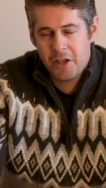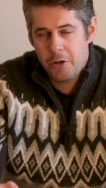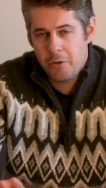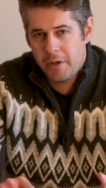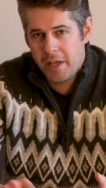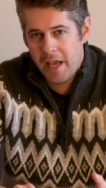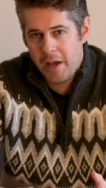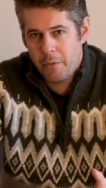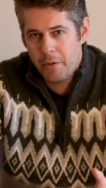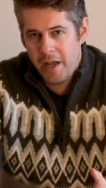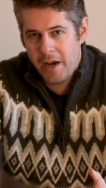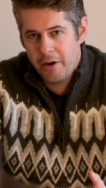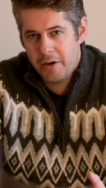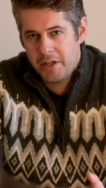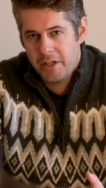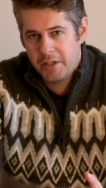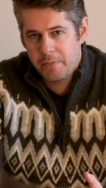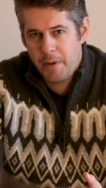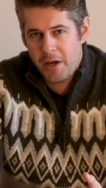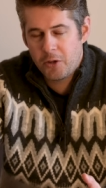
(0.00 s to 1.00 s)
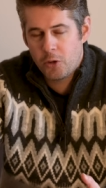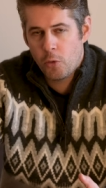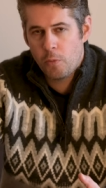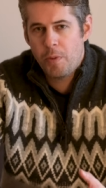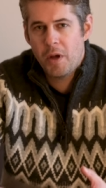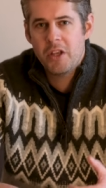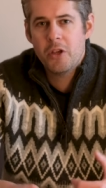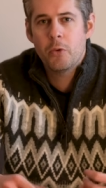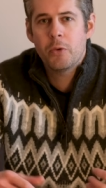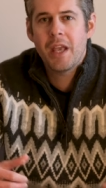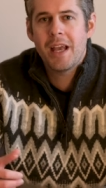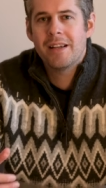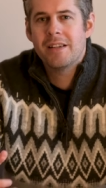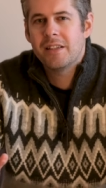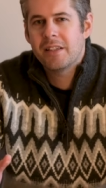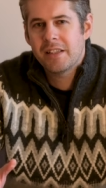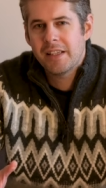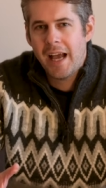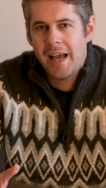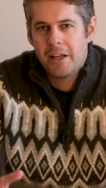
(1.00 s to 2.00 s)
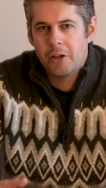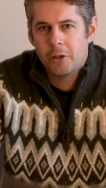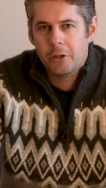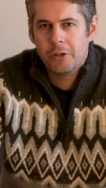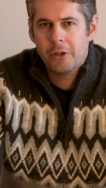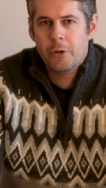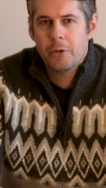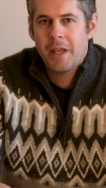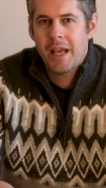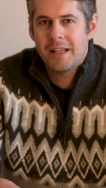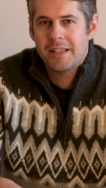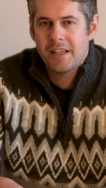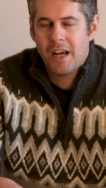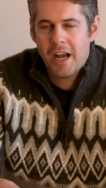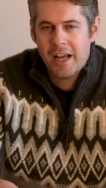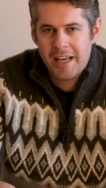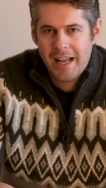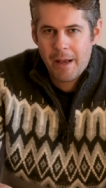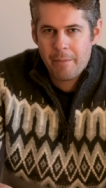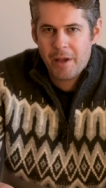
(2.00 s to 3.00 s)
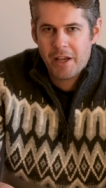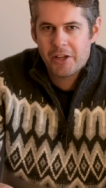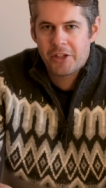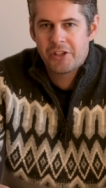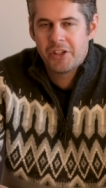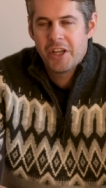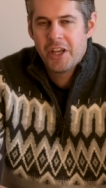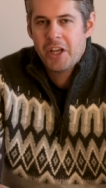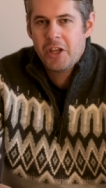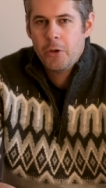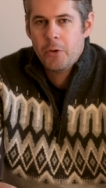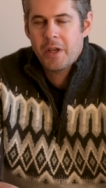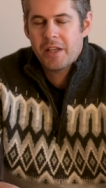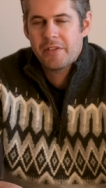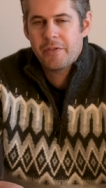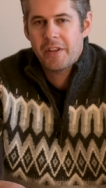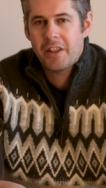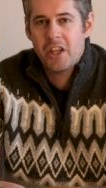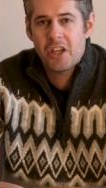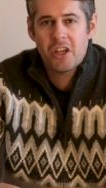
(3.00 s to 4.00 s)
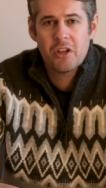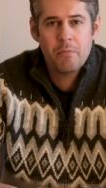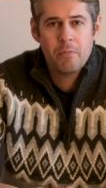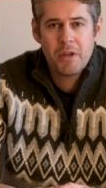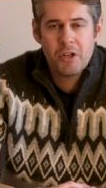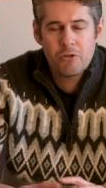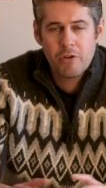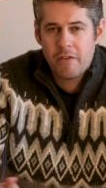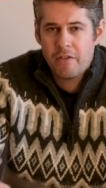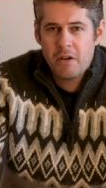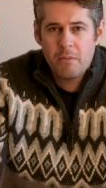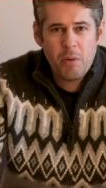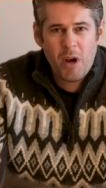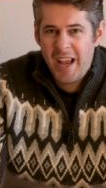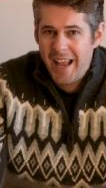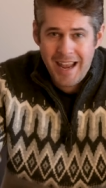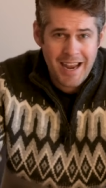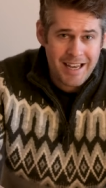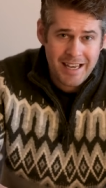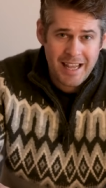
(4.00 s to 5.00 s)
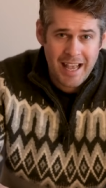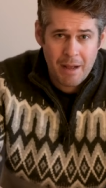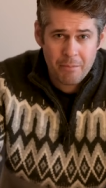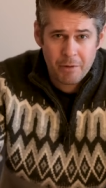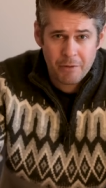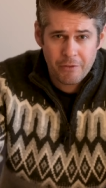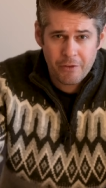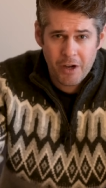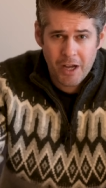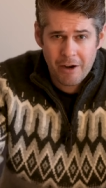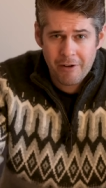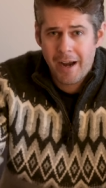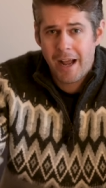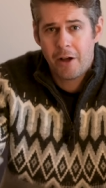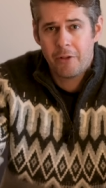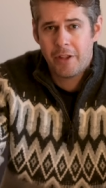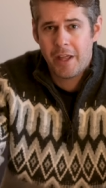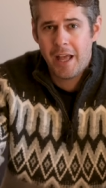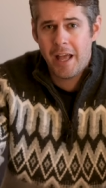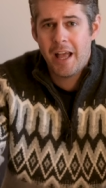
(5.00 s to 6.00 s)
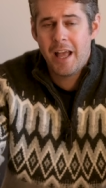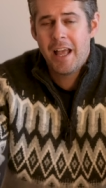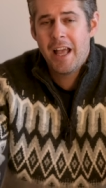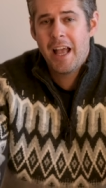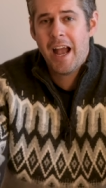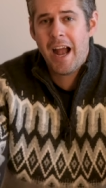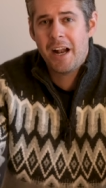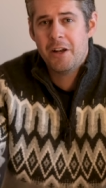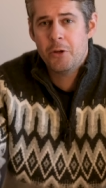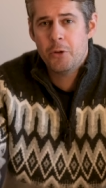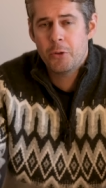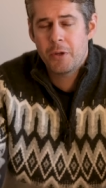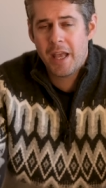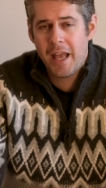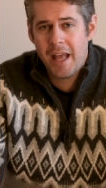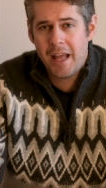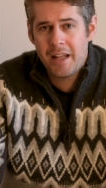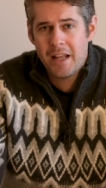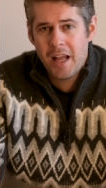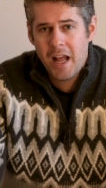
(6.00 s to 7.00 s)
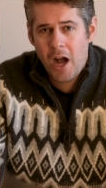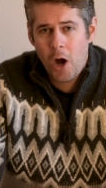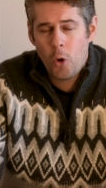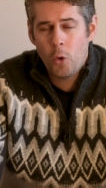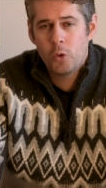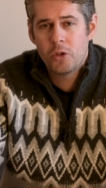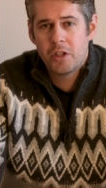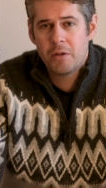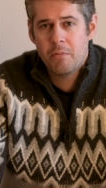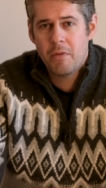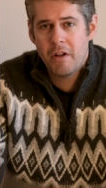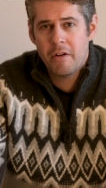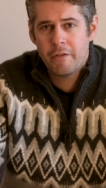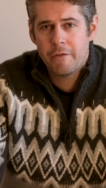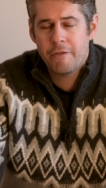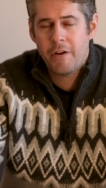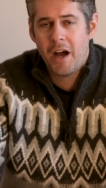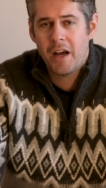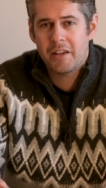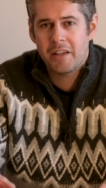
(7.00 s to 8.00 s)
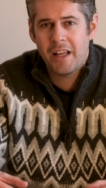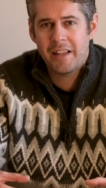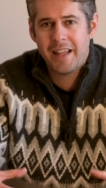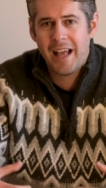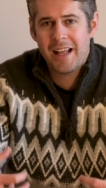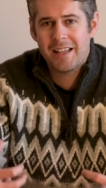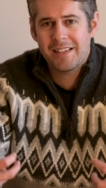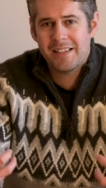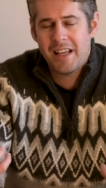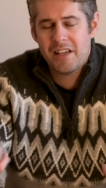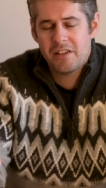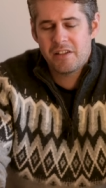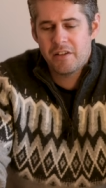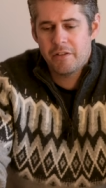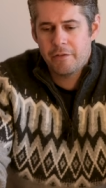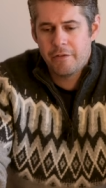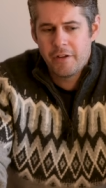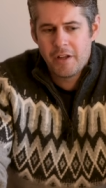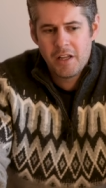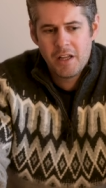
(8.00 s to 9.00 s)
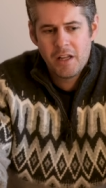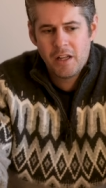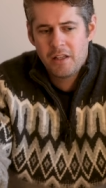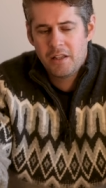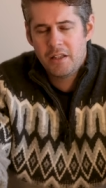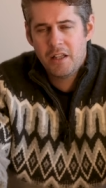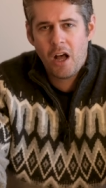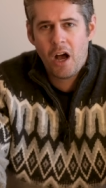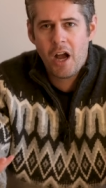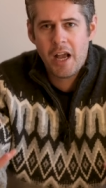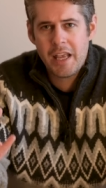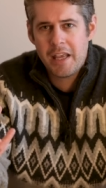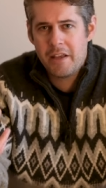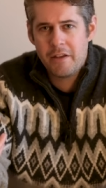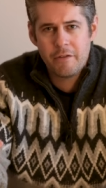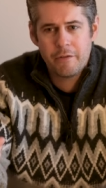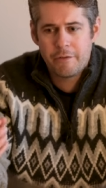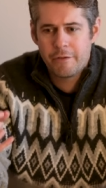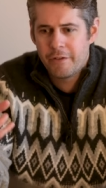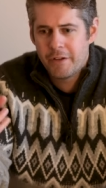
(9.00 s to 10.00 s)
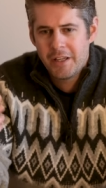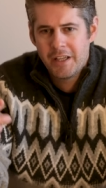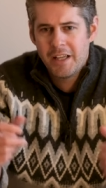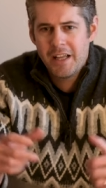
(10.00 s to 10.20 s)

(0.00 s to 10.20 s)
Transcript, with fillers: that you get with the Heritage Special, but you get scale, you get dynamics, you get something that can be driven by any amplifier out there, and you get ultimate fun and that sense of live